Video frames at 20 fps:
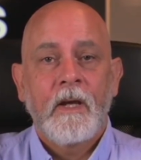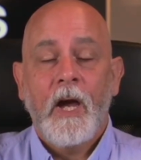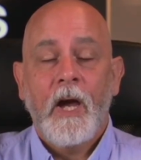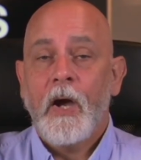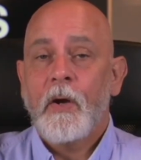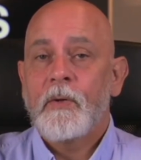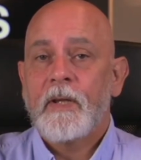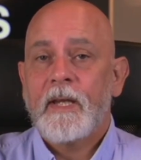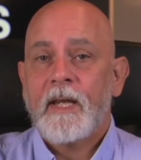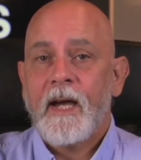
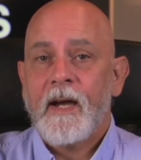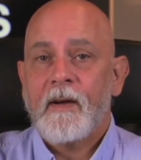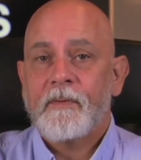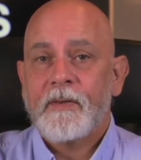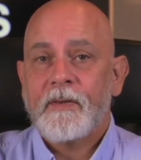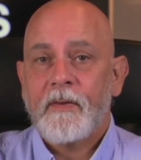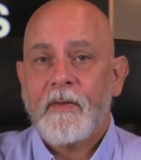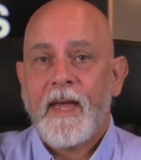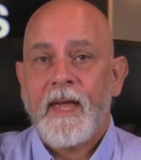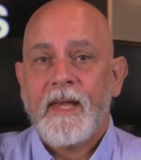Only
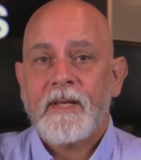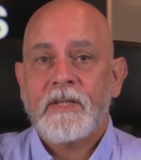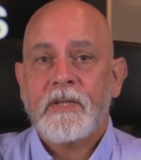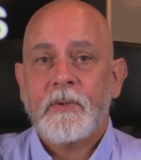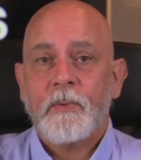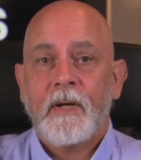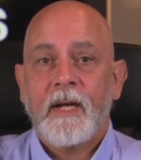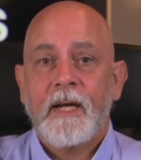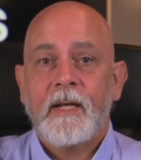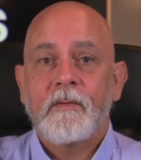after that
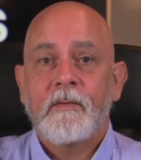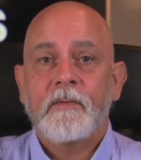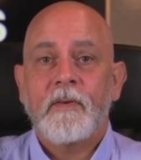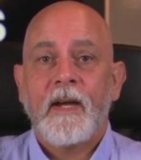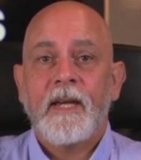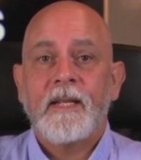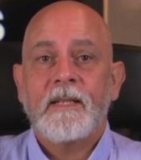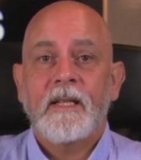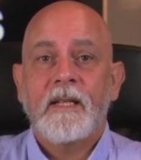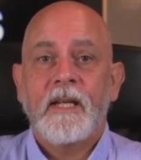do I
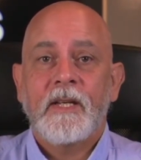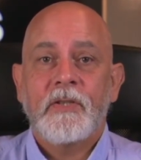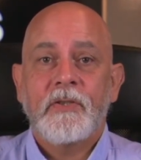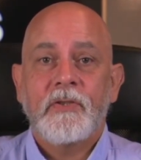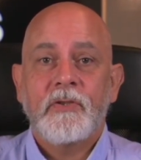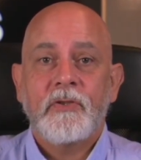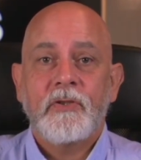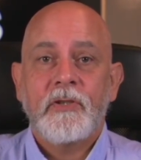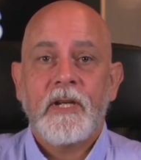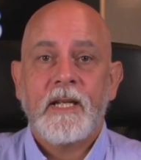invite a
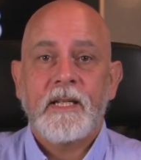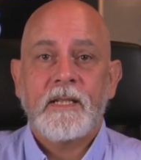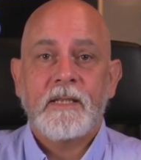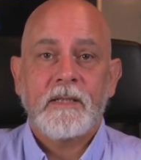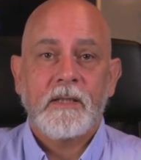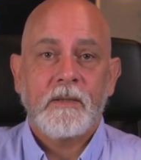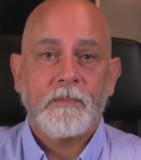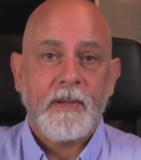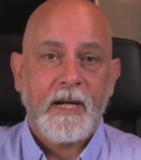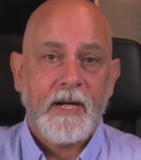
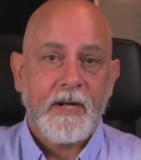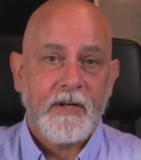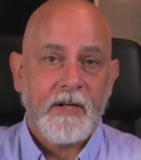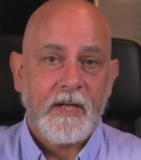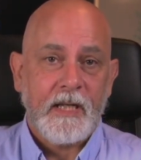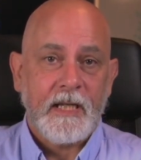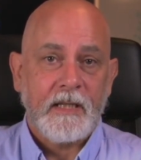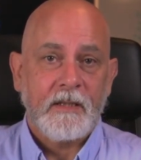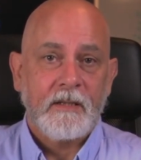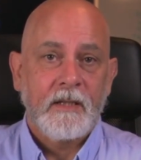gentle
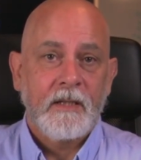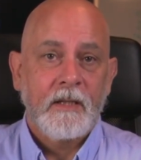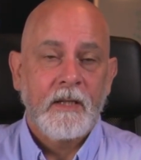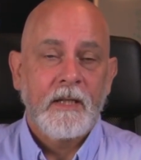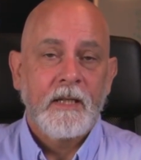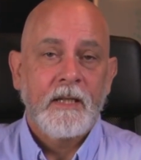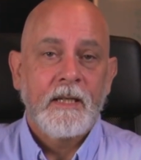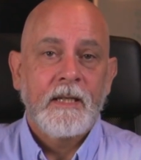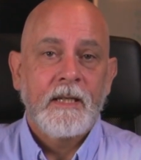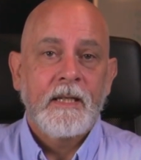parallel.
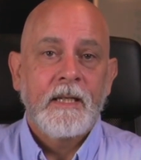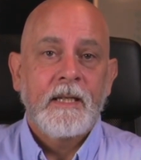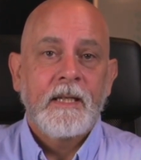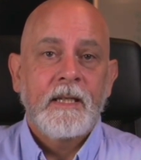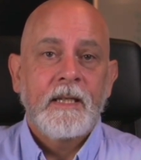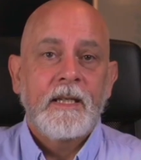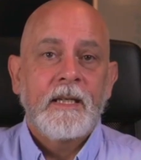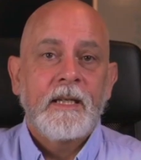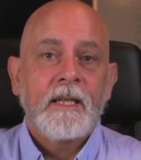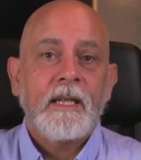
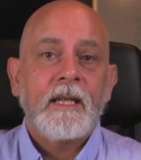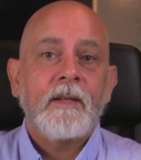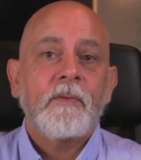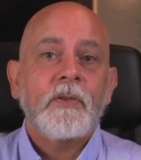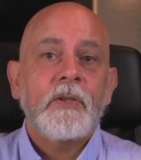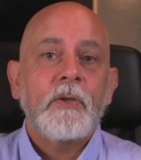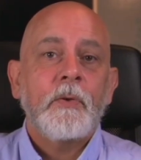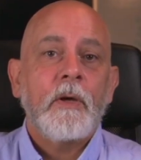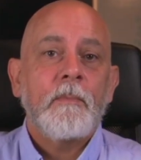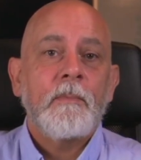
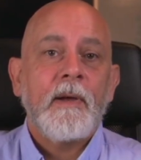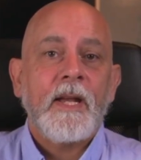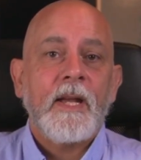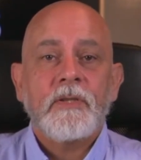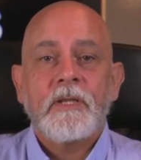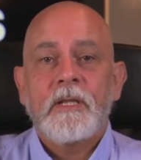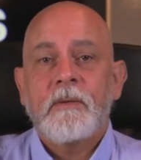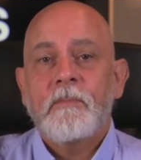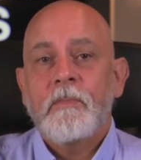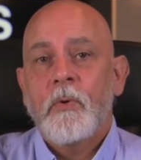If you
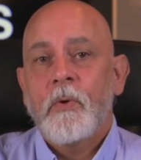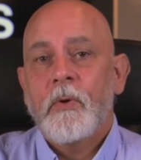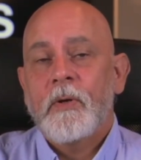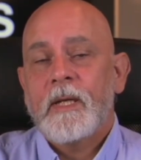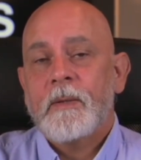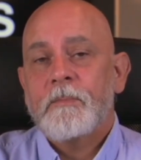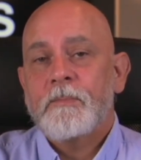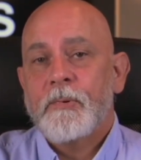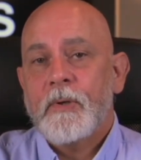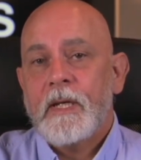imagine a
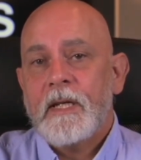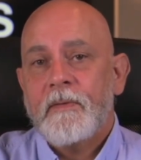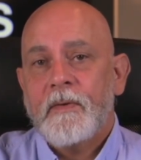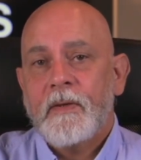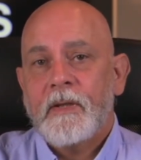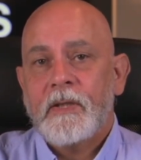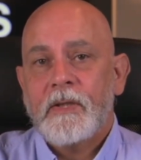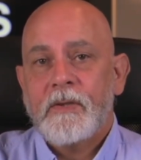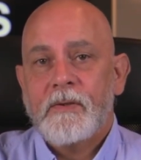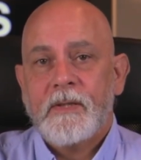morning
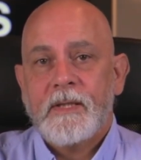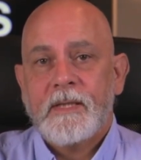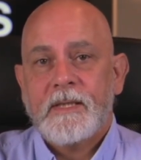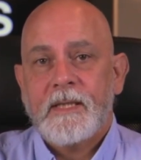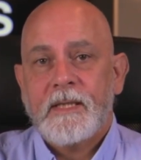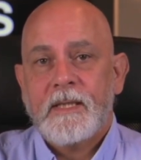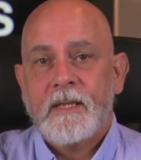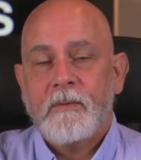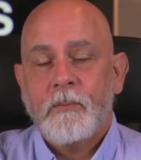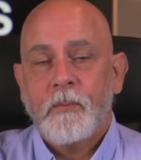briefing
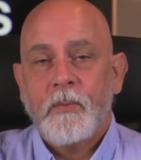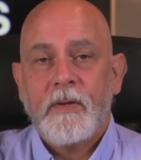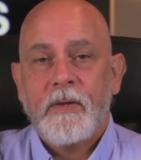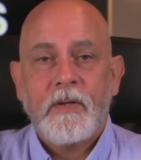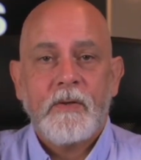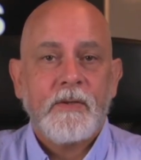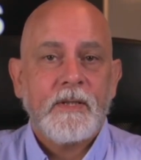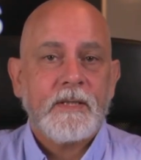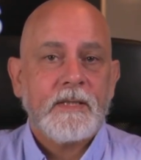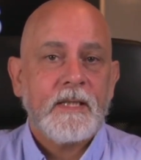with
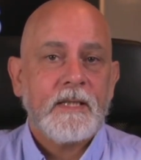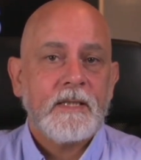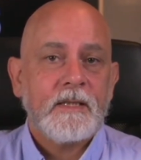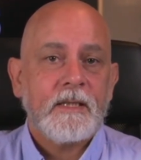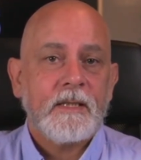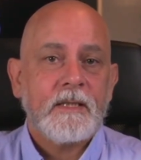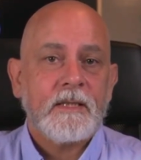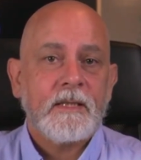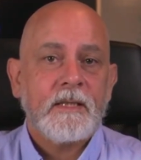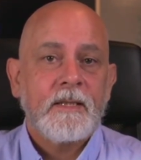your
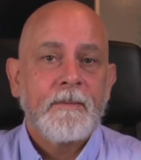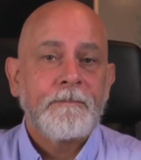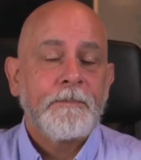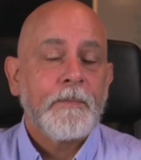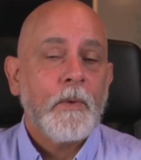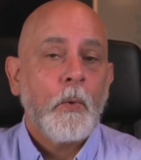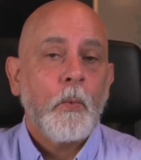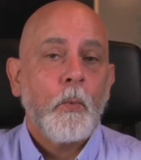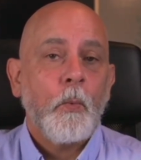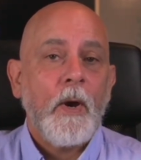assistants,
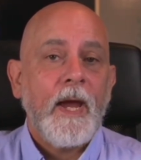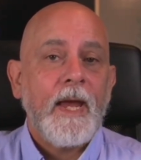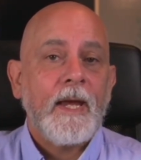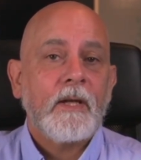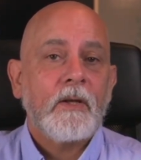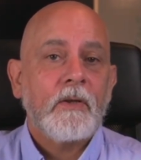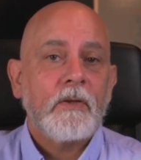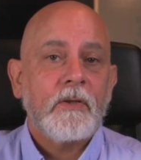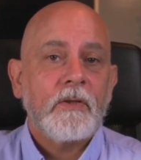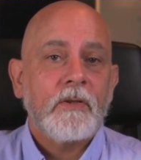where
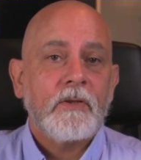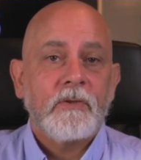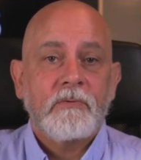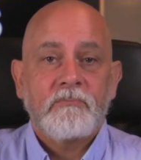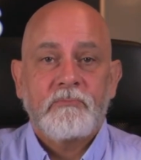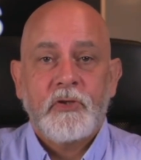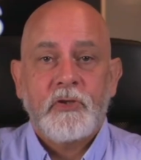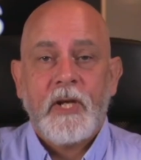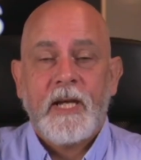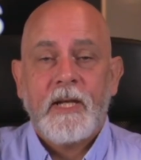could
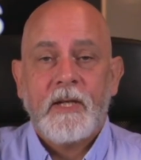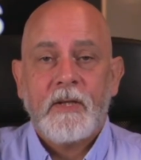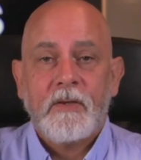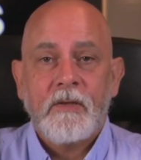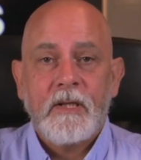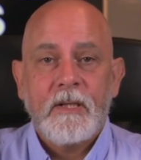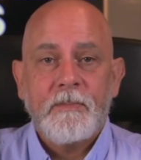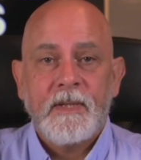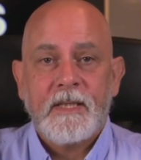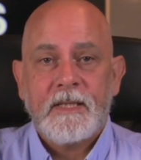shared
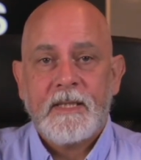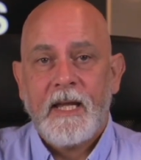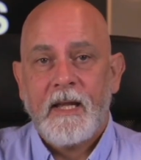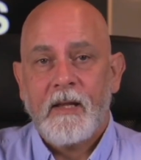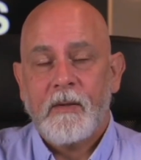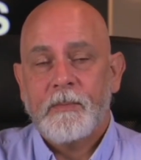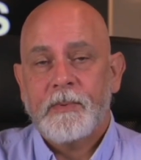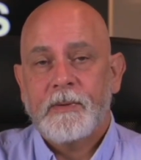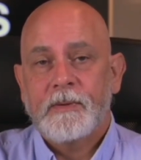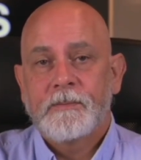agreements
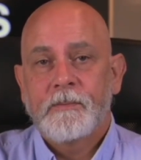help?